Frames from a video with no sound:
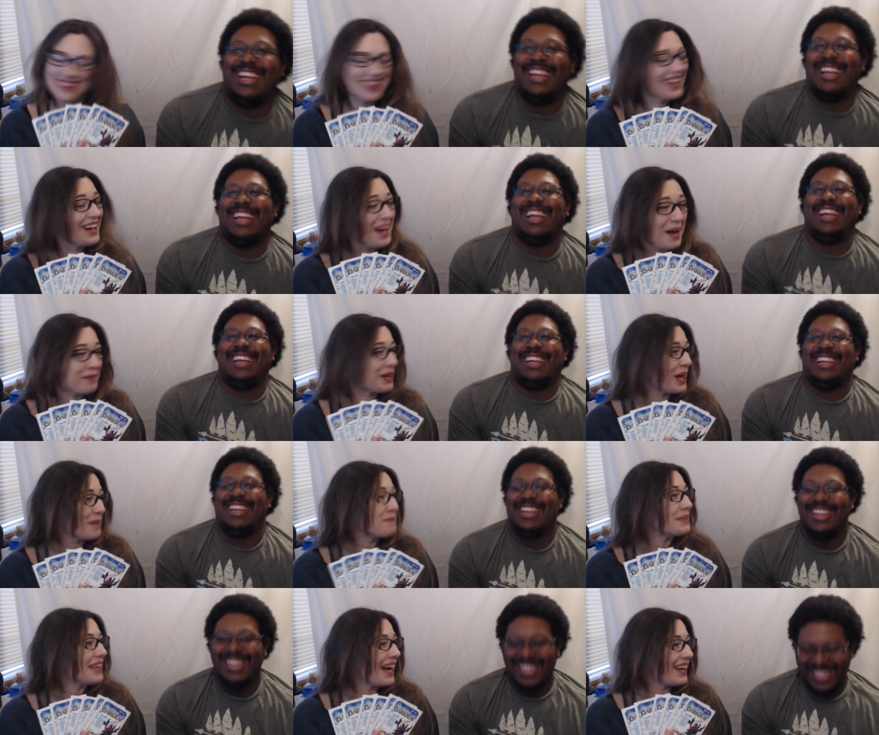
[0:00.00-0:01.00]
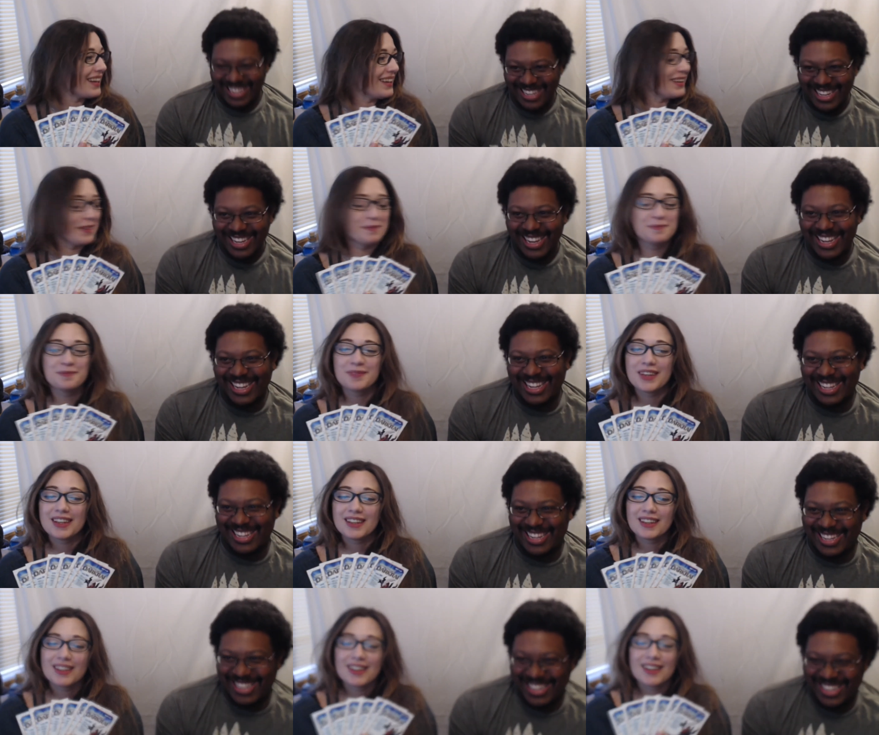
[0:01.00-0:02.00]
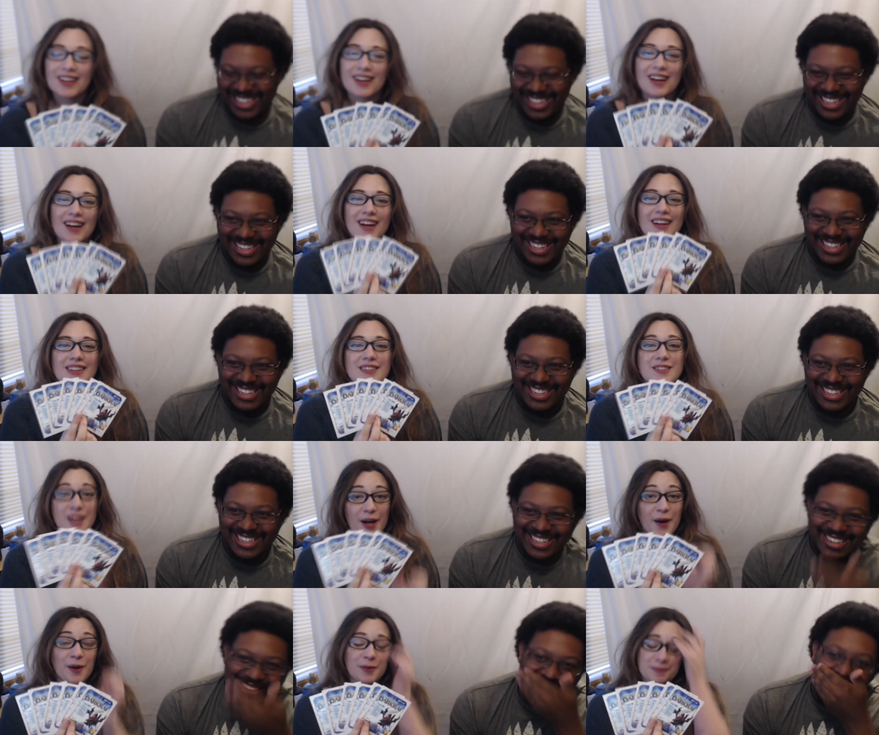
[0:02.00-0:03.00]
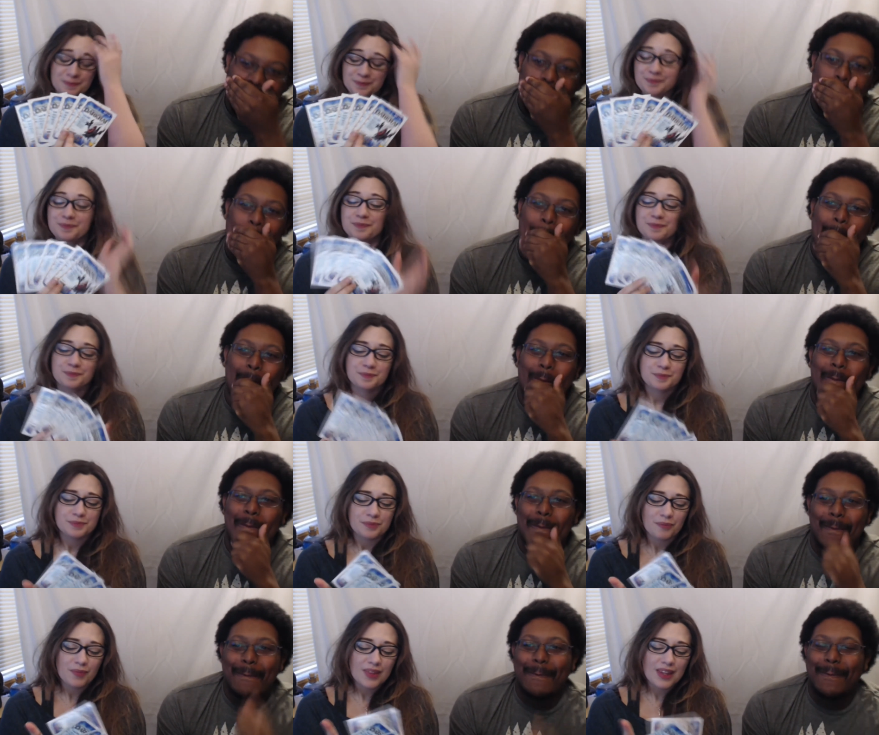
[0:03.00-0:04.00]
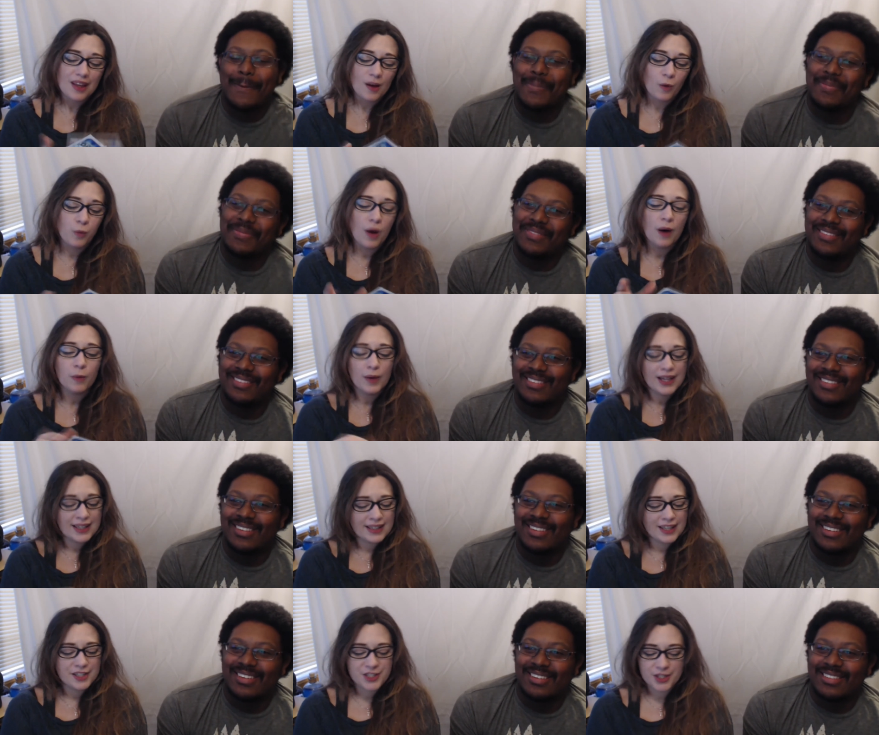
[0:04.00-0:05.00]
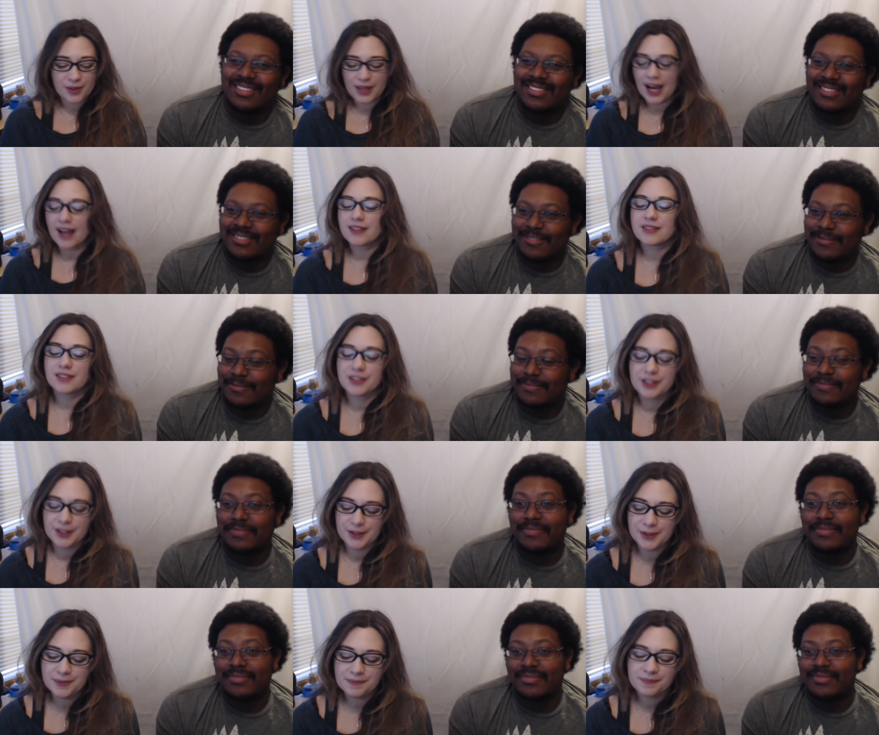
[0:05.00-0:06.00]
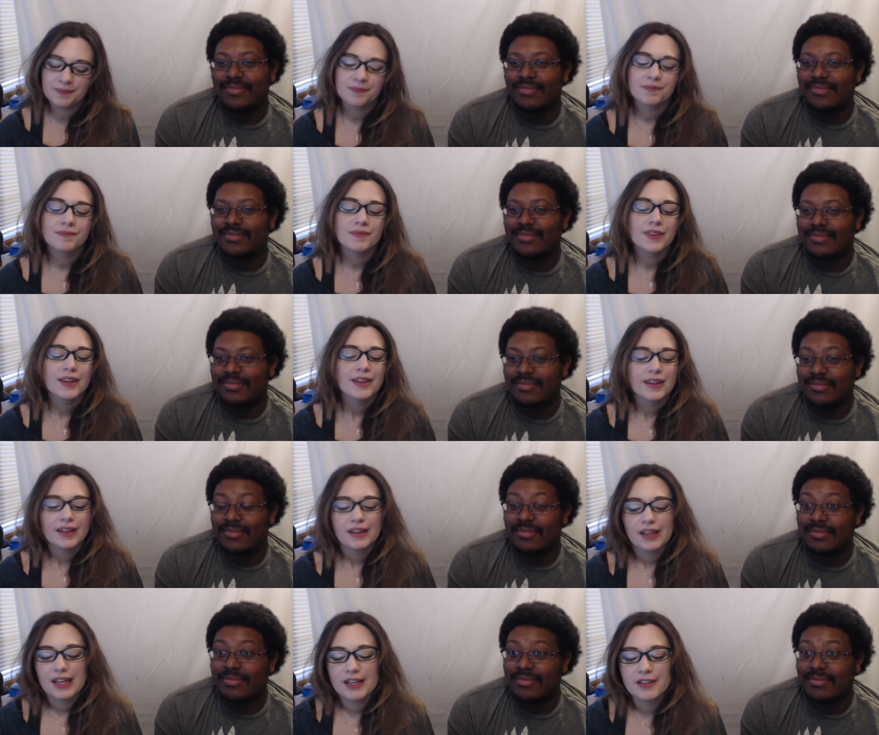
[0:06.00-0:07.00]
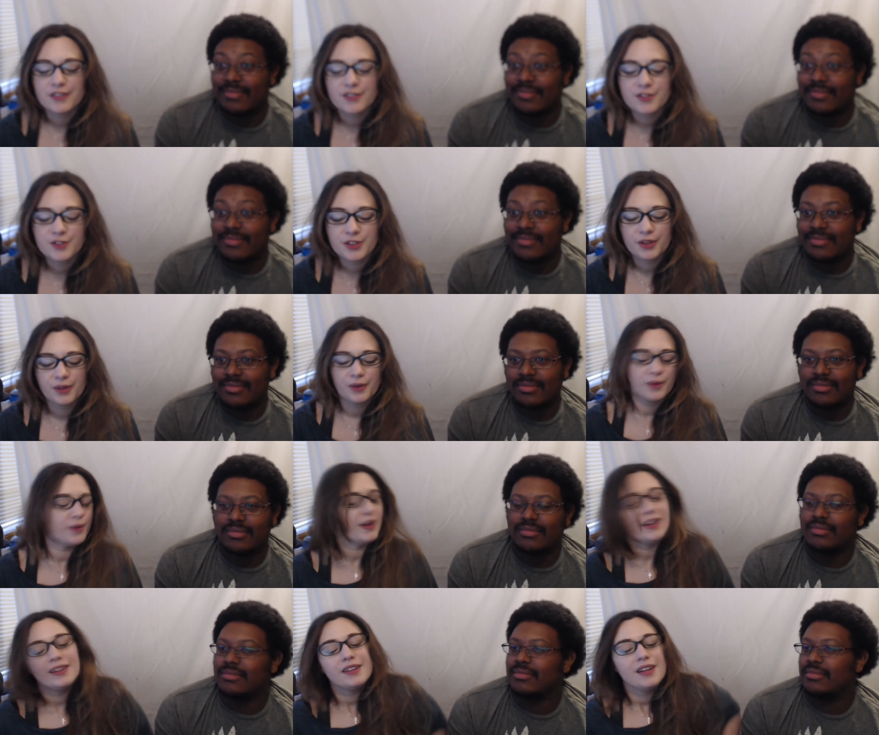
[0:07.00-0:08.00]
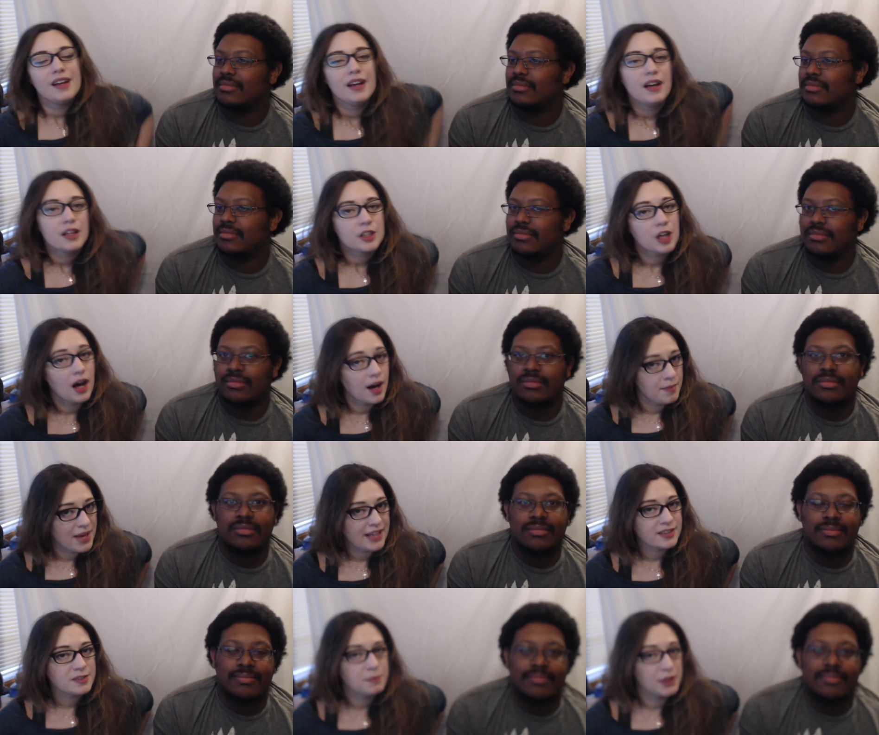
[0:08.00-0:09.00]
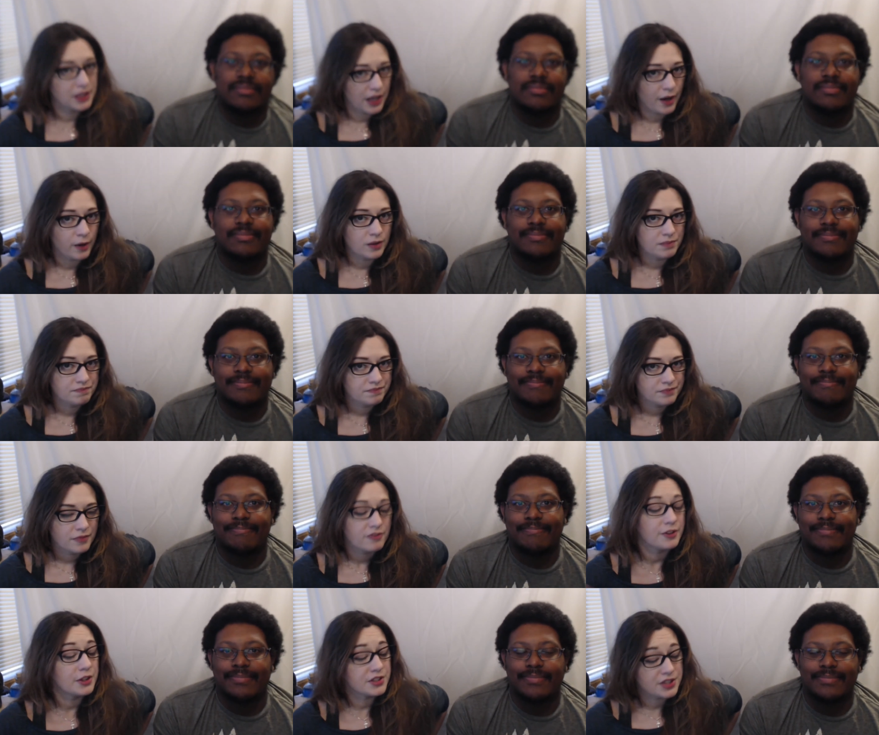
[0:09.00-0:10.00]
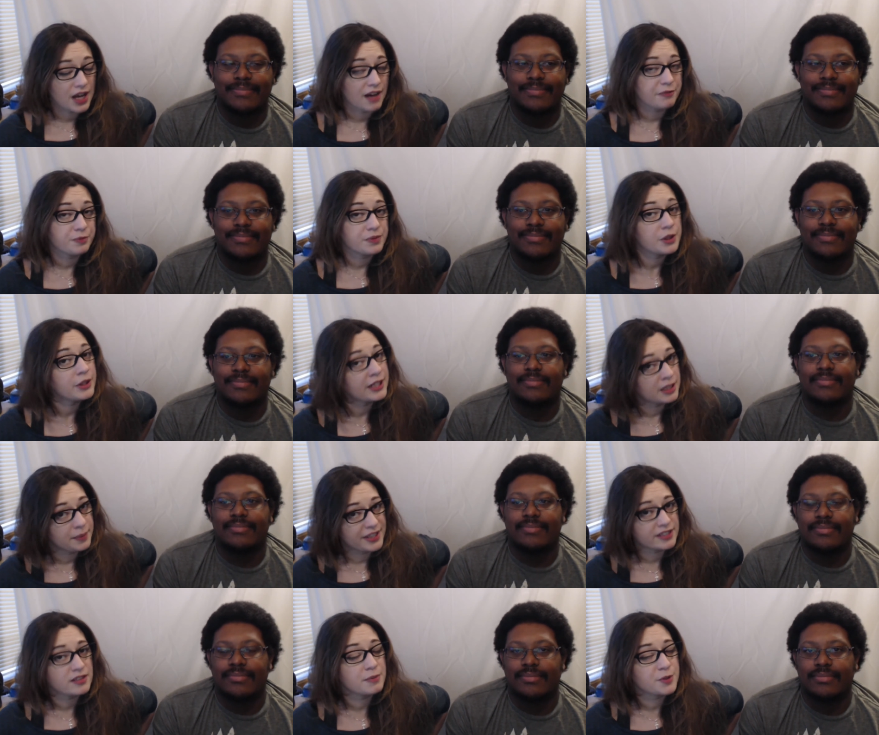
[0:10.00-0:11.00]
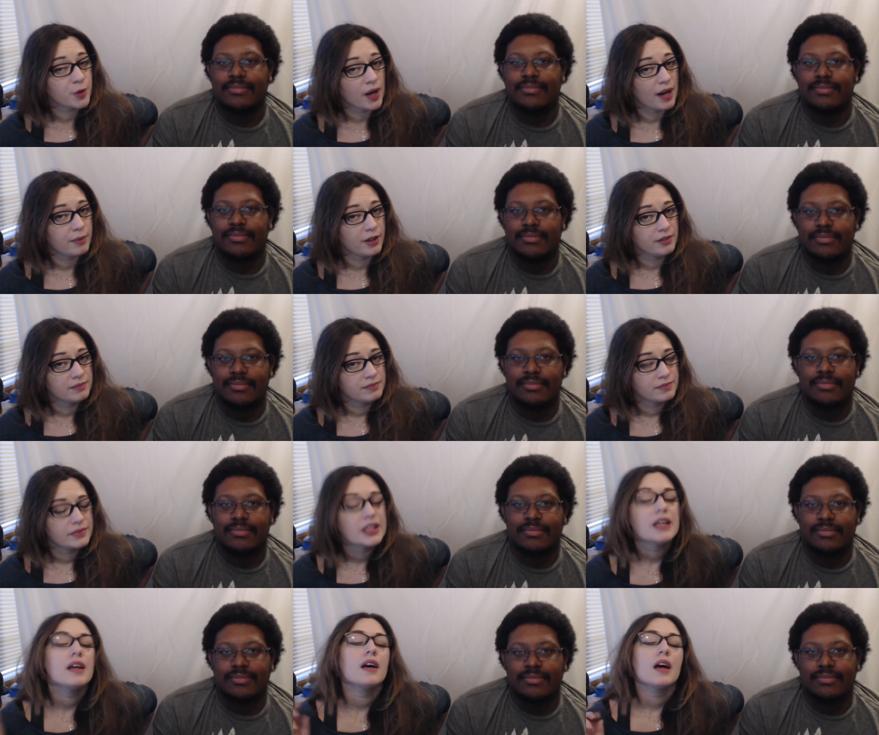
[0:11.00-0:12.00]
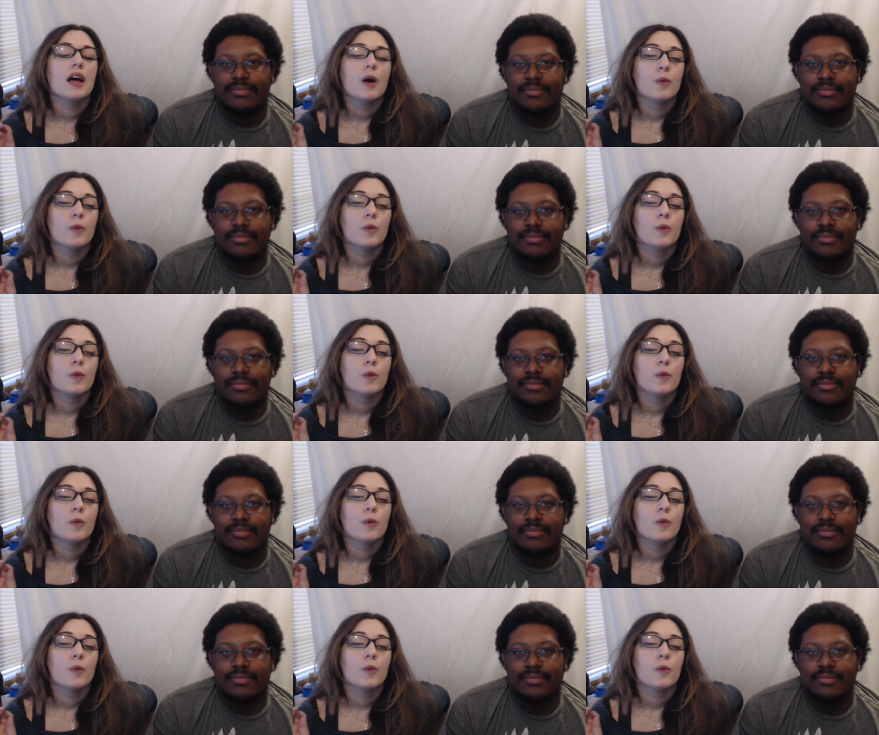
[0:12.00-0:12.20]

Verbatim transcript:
Speaker 1: I'm keeping that in. So, what we need you guys to do is to comment below. First off, you need to be a subscriber. We